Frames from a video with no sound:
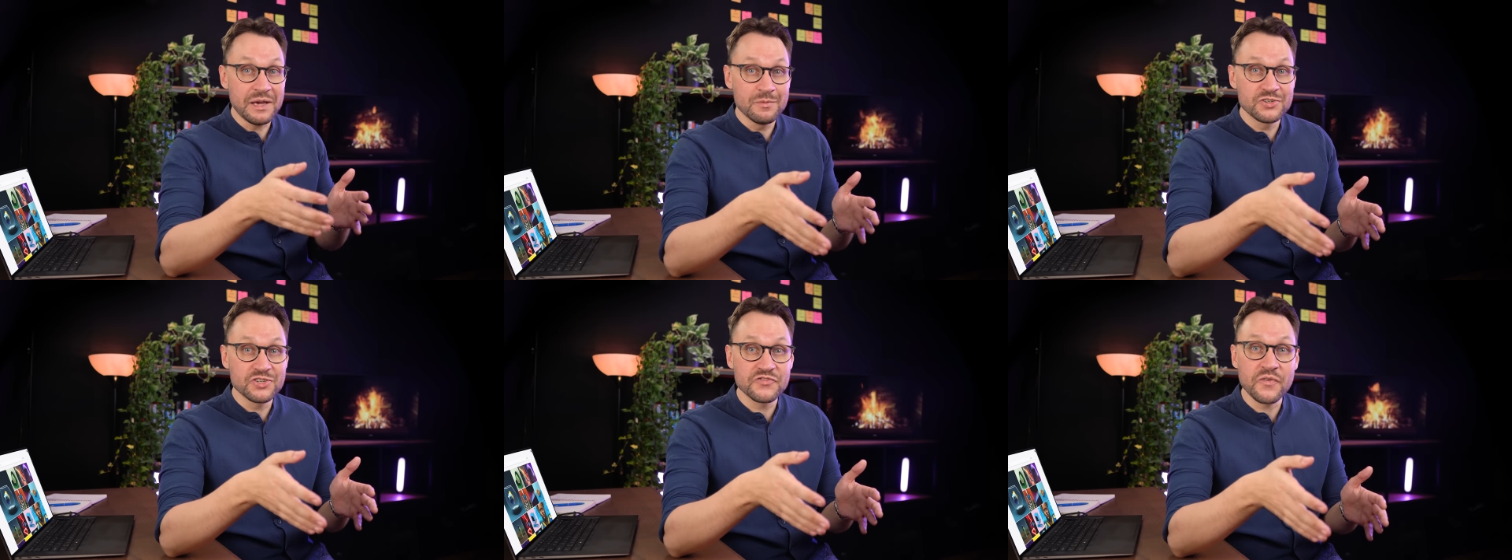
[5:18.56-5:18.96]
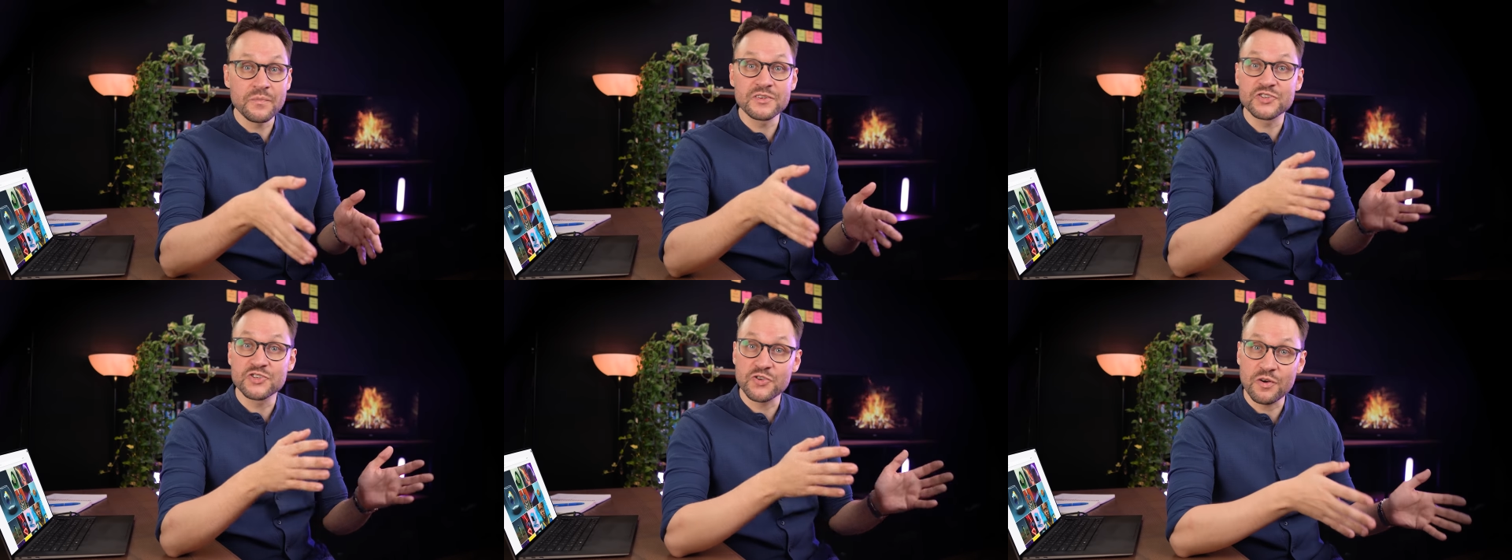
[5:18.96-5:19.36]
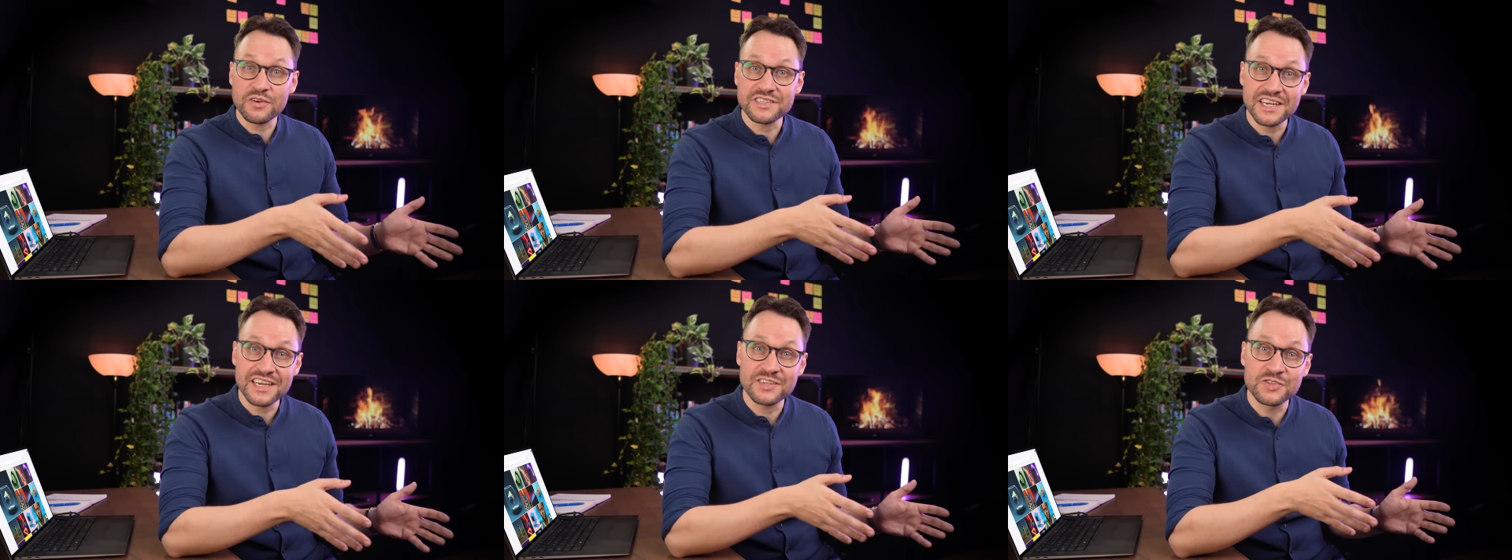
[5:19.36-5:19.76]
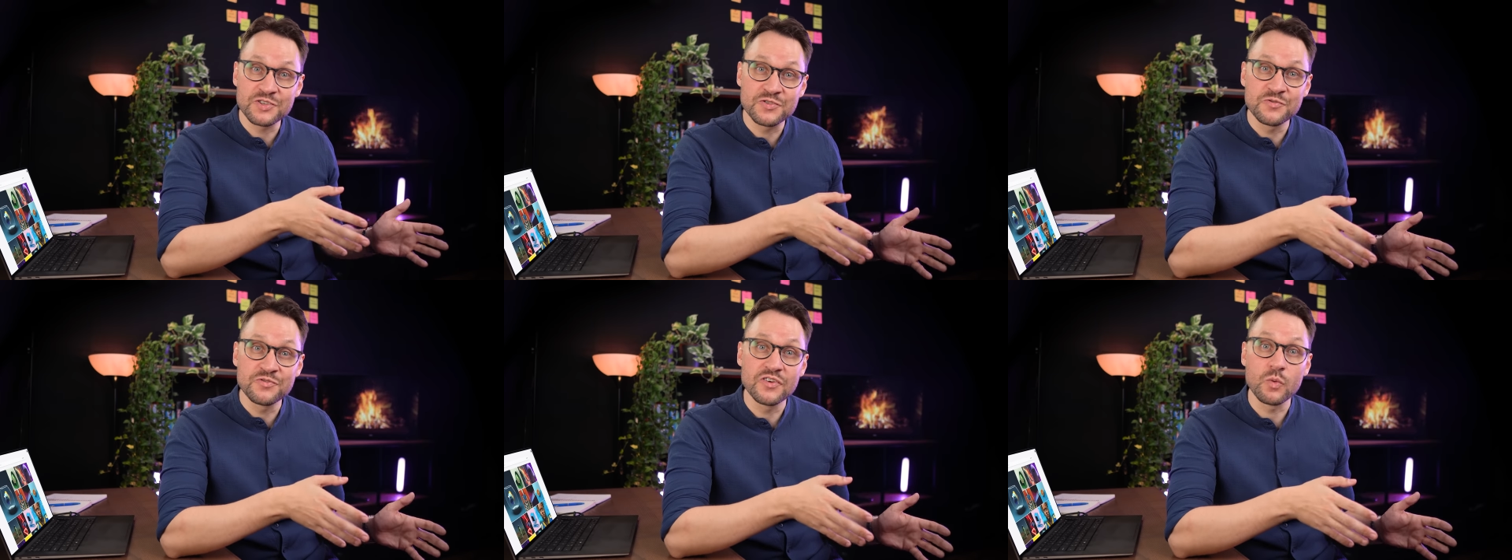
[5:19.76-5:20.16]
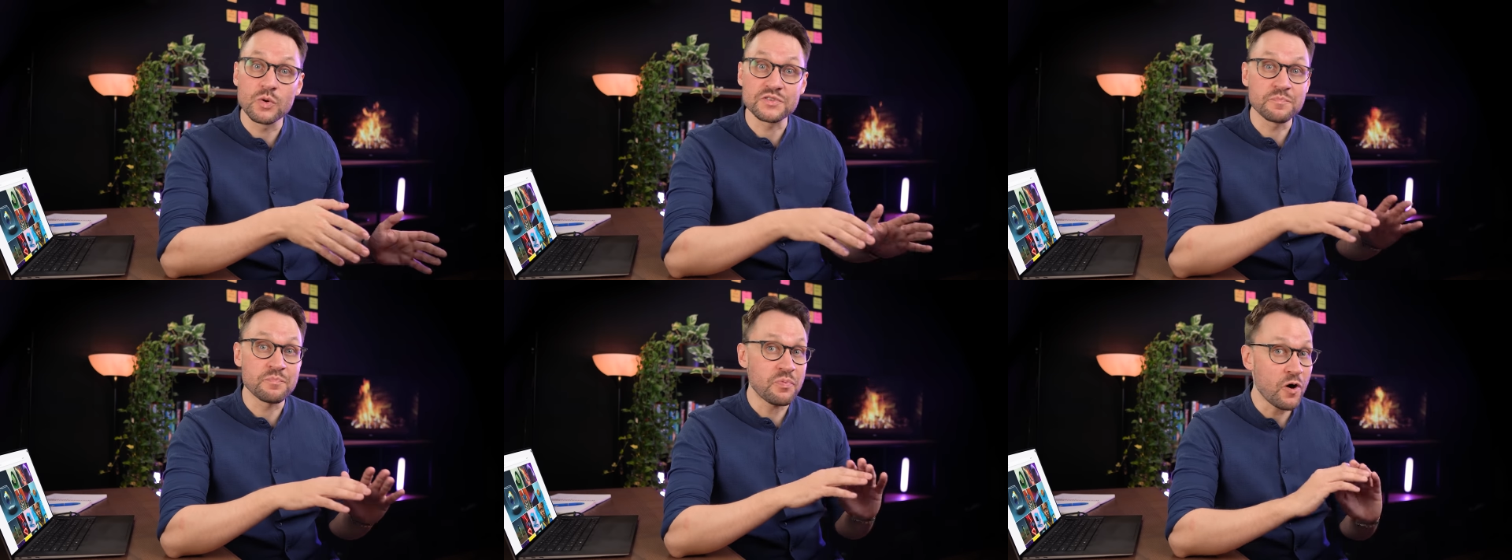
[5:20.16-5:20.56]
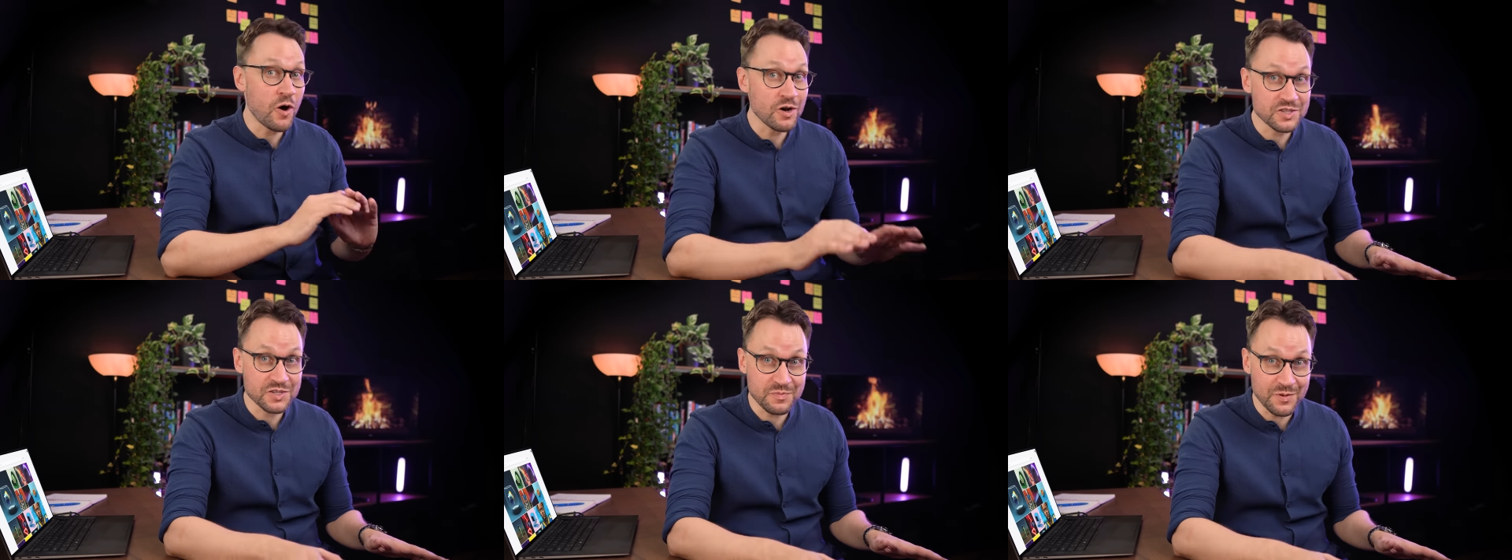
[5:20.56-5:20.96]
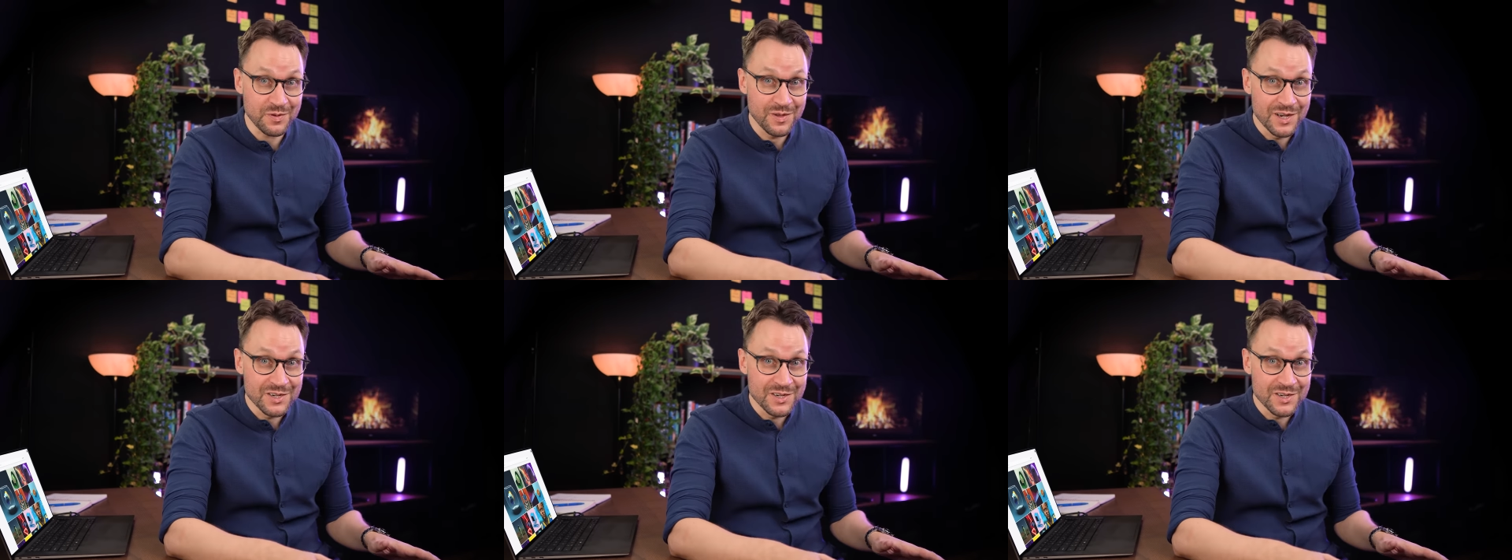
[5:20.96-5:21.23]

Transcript: images from the Shark Tank studio was impossible,